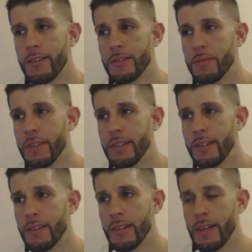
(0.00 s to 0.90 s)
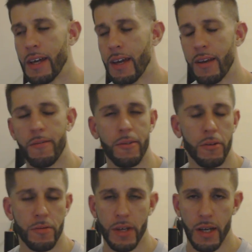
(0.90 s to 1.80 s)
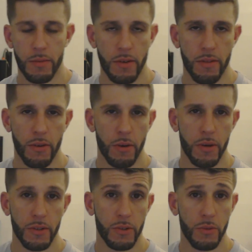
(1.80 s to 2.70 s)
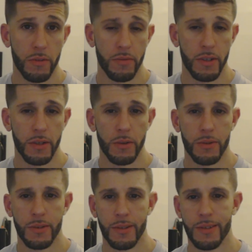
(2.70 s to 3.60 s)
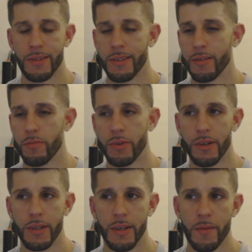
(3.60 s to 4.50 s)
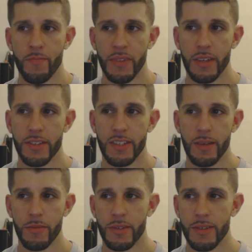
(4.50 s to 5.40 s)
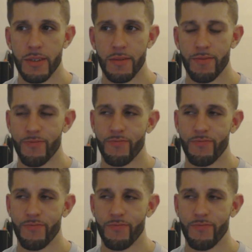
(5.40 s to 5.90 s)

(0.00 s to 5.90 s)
there's been a handful of times I thought about doing videos since then, but it seems